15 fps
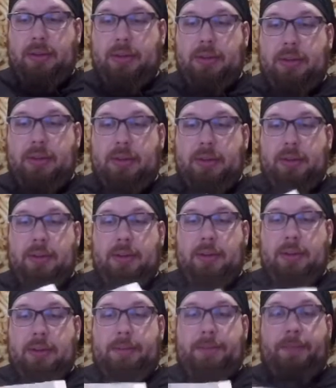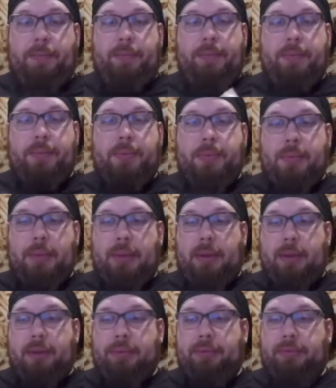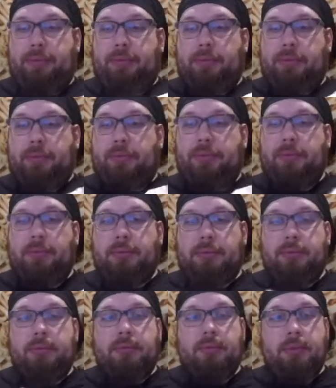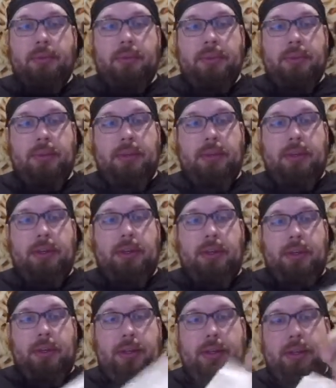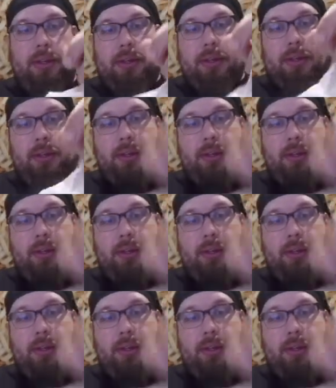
Nothing is said.